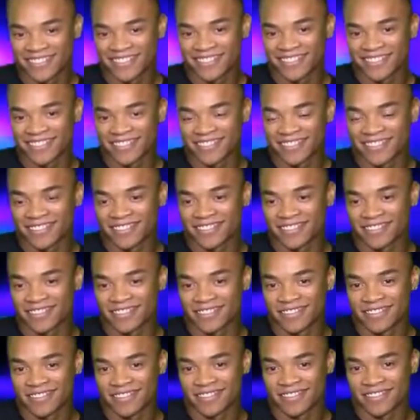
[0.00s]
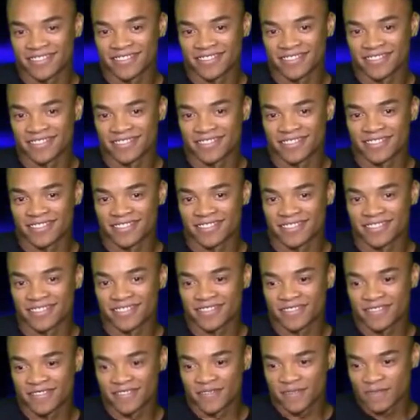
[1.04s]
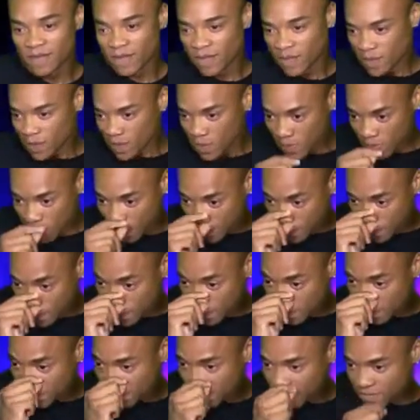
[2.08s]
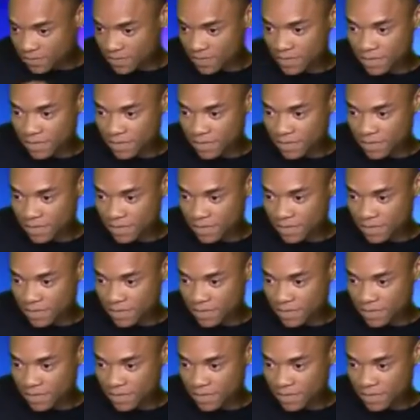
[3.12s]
No words are spoken by the person on screen.